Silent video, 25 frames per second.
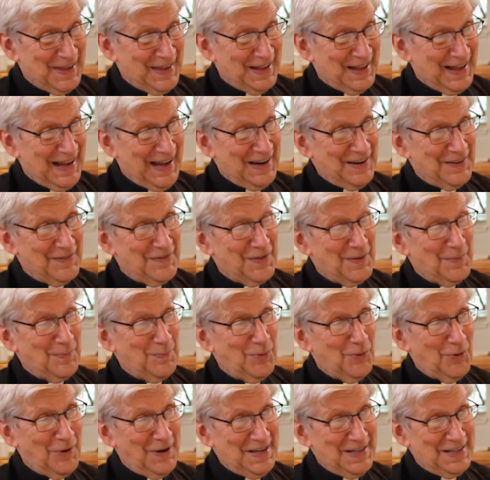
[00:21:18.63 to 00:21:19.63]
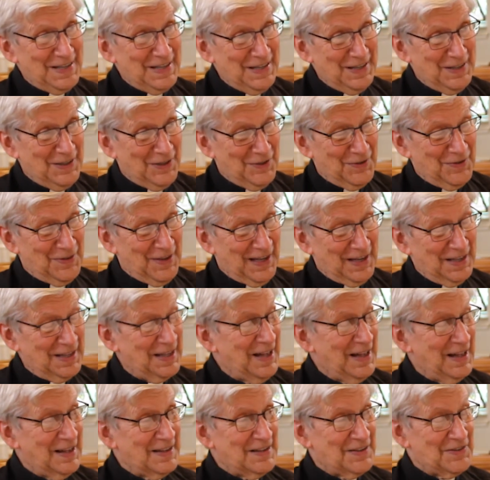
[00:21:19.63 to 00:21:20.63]
kind of the point here,
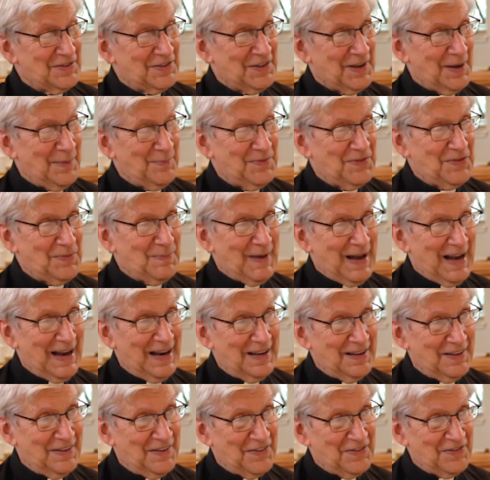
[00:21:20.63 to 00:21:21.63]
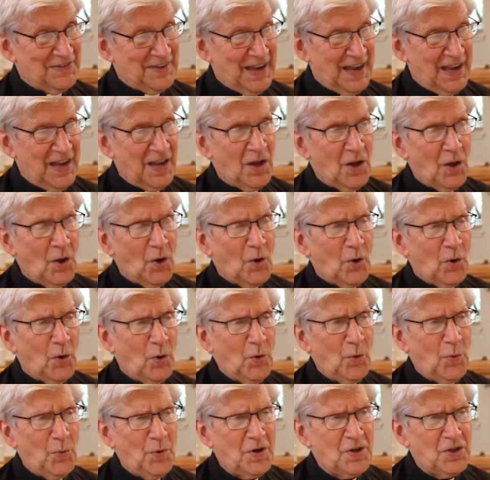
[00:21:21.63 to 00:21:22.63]
that some smile and say,
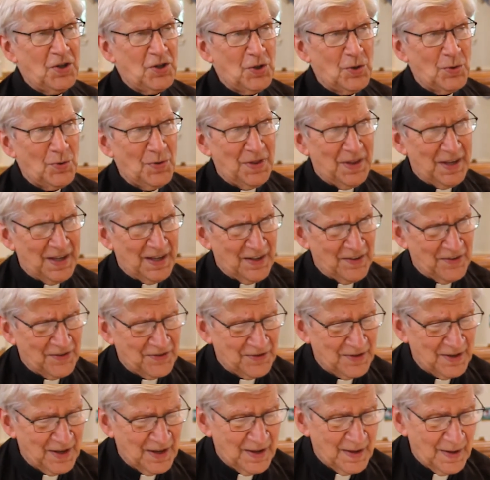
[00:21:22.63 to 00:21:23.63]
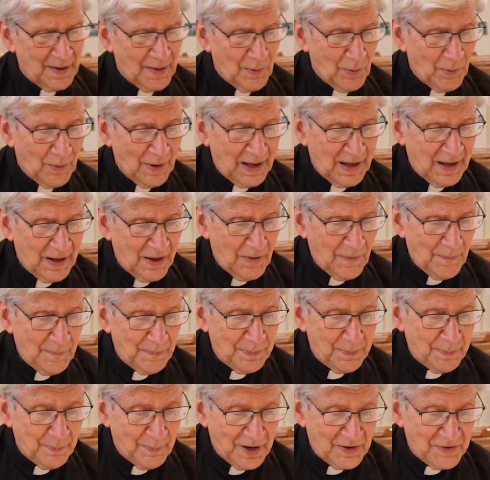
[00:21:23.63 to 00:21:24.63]
who would do this?
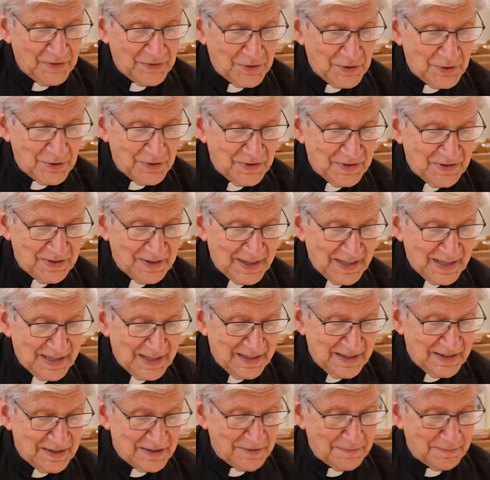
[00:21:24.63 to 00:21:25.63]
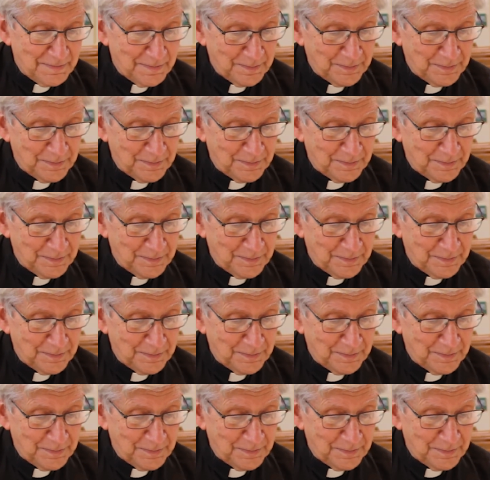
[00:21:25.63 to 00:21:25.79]
Well, mustard seeds